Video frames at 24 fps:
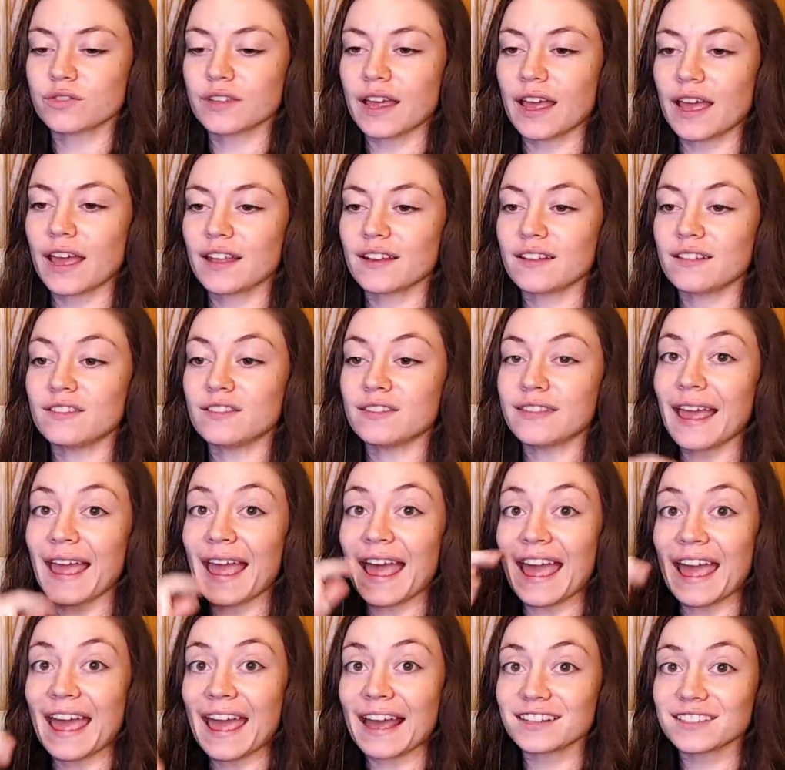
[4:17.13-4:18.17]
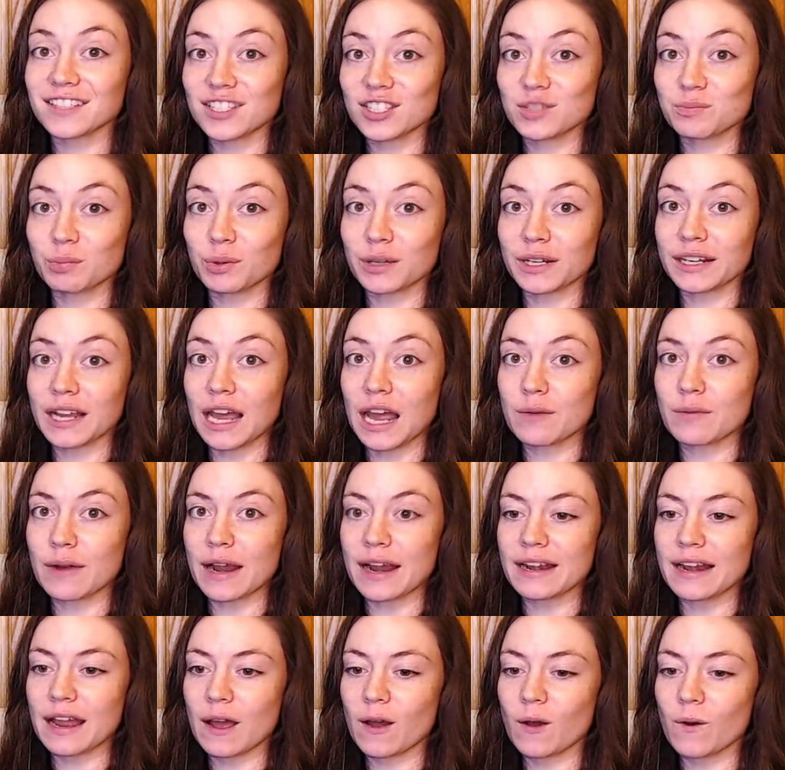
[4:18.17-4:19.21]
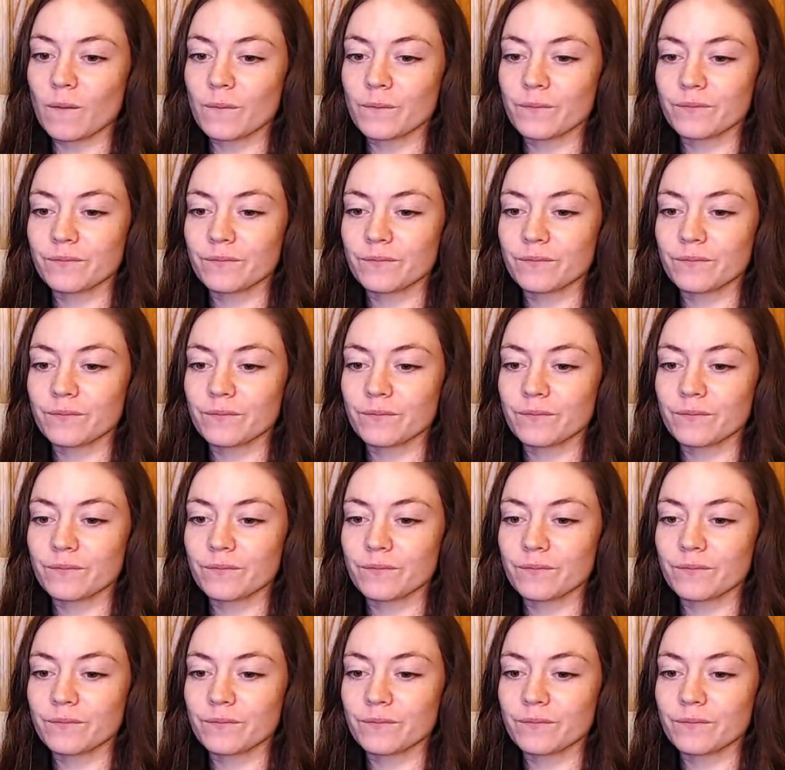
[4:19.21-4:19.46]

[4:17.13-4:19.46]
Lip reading: that. That act he's putting on right now.